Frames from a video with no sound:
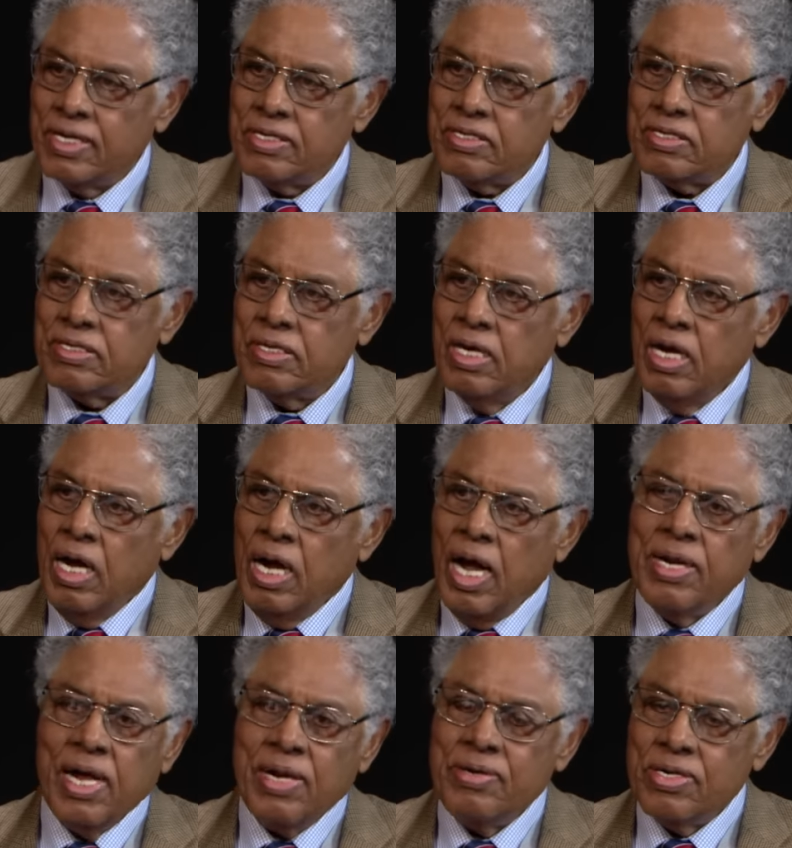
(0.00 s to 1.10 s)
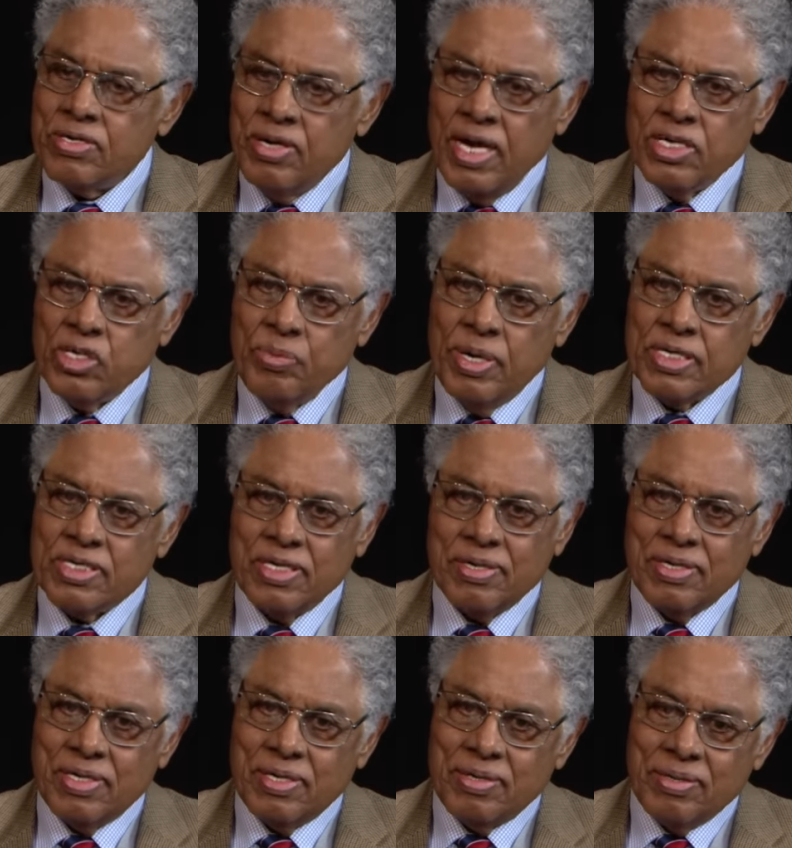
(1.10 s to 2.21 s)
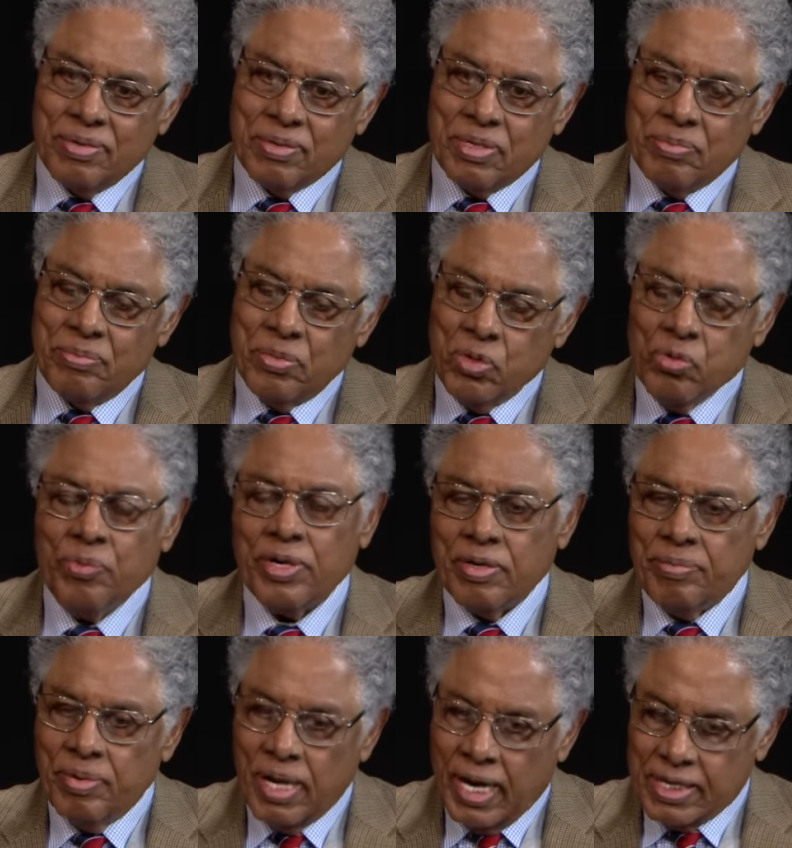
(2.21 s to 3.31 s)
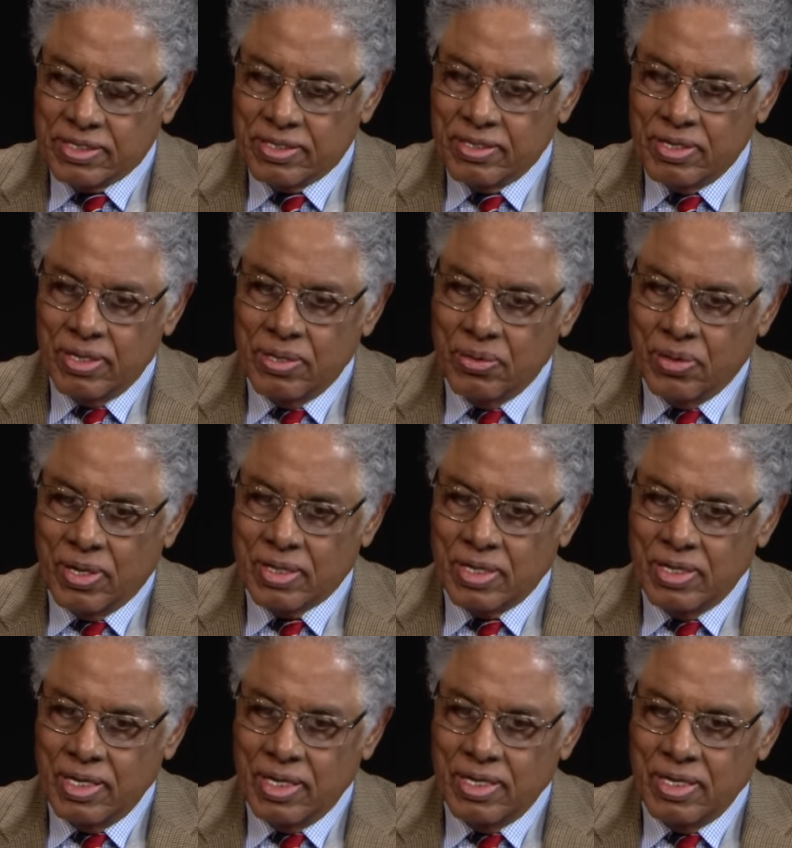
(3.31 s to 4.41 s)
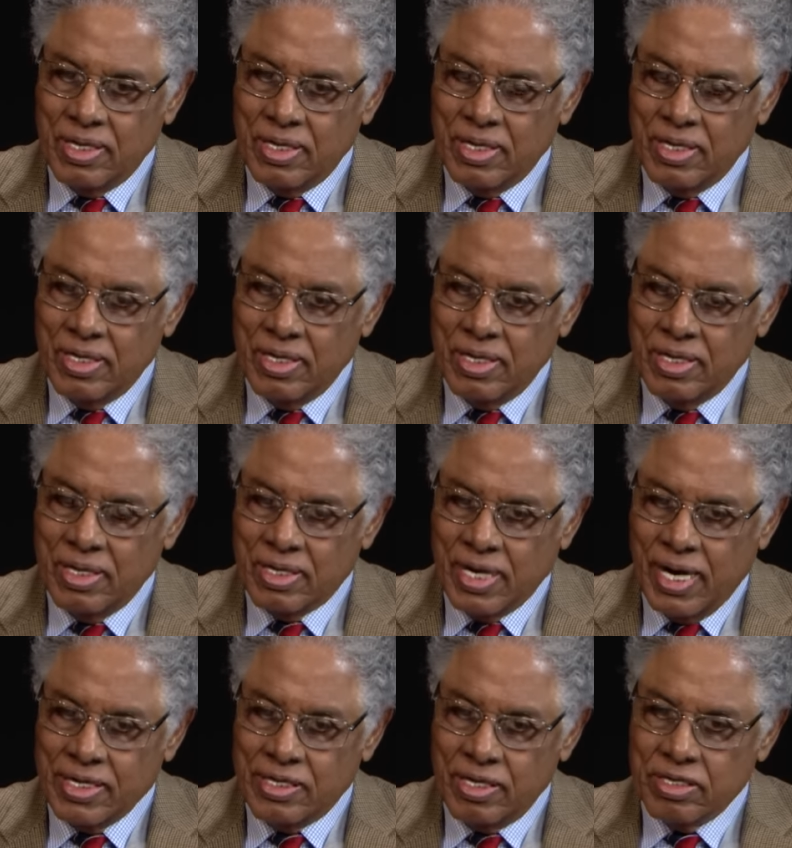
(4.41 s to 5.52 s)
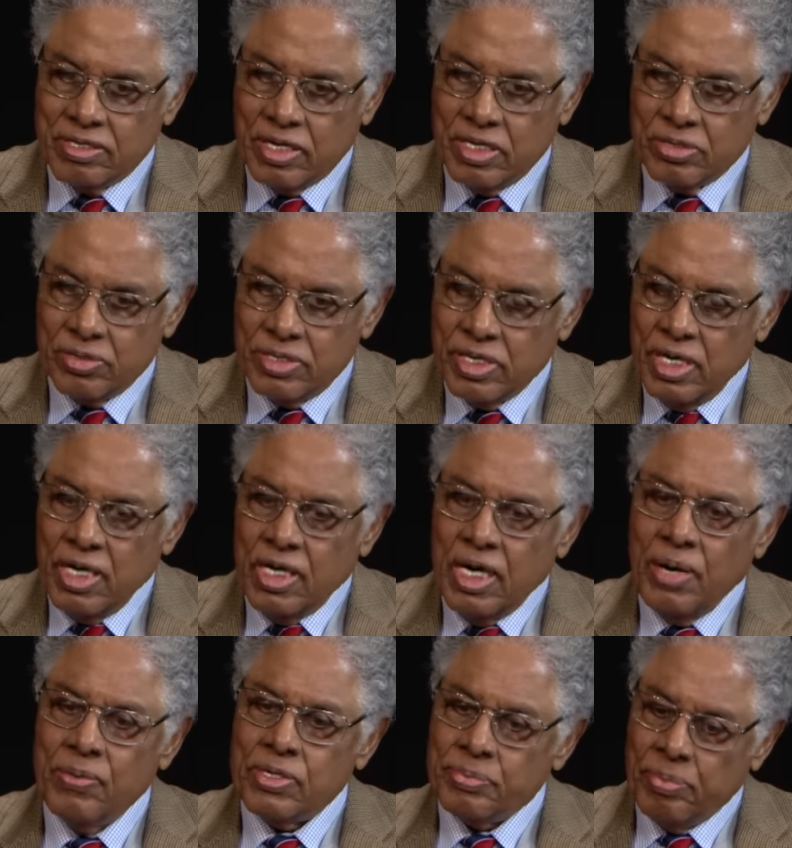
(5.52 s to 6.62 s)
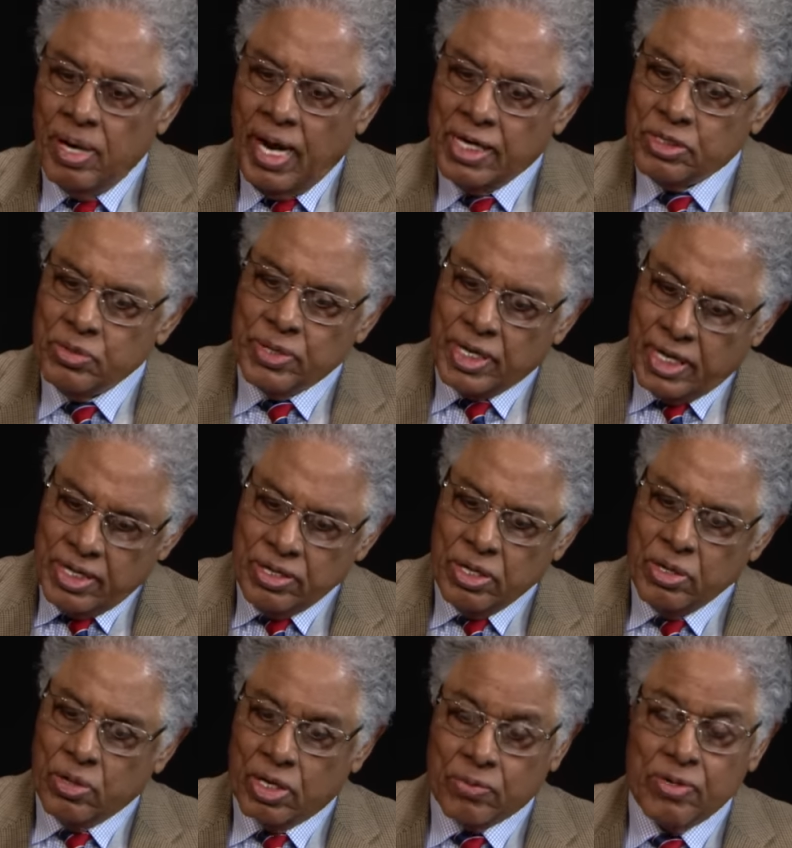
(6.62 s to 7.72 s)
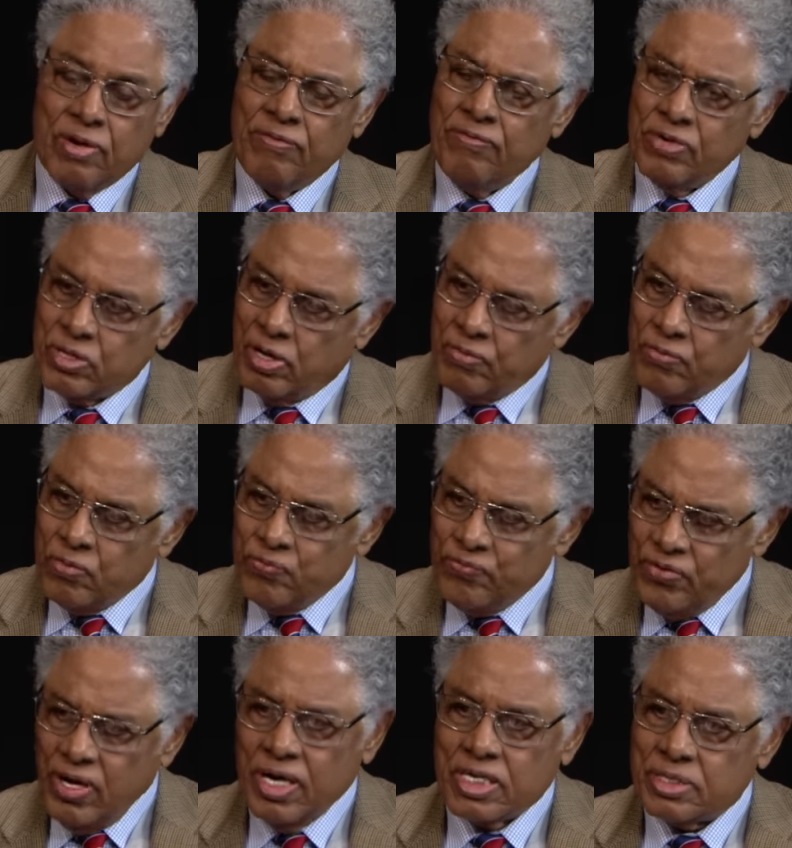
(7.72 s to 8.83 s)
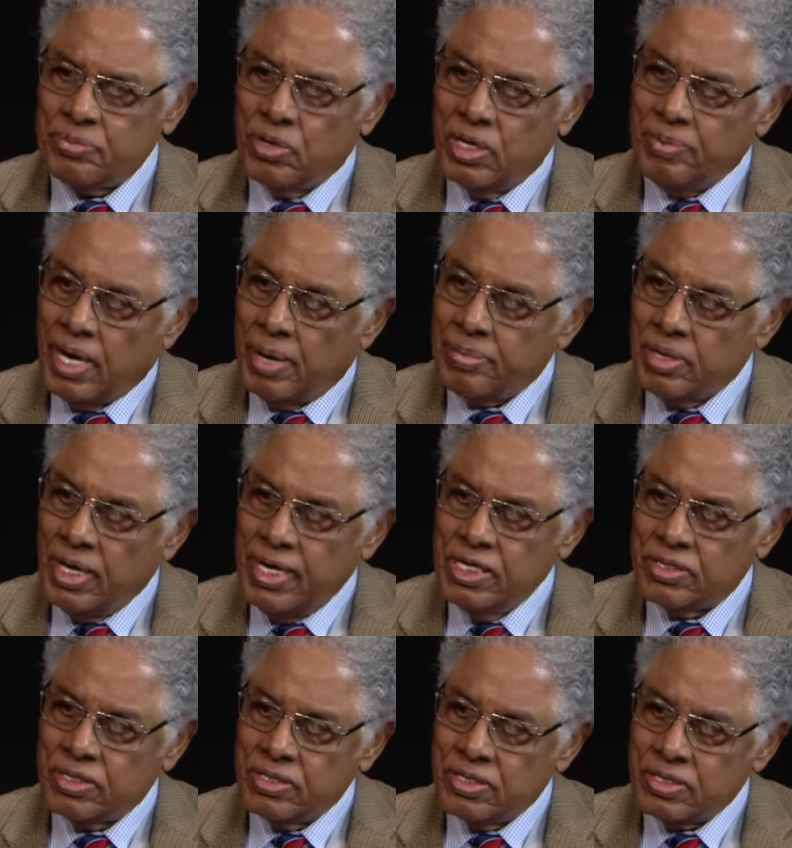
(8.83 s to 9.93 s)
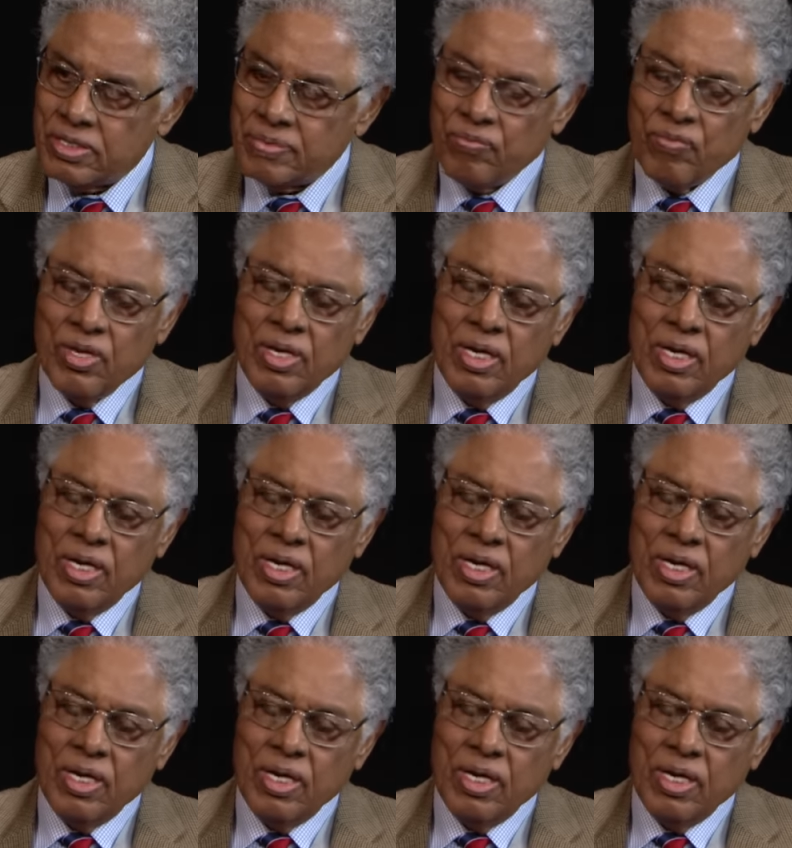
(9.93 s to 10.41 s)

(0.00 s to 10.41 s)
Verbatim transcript: yes and, and it's not so much the, the, the, movement of blacks to the north in, in, in, in the 19th centuries. It was blacks who were in the north, which are very small populations,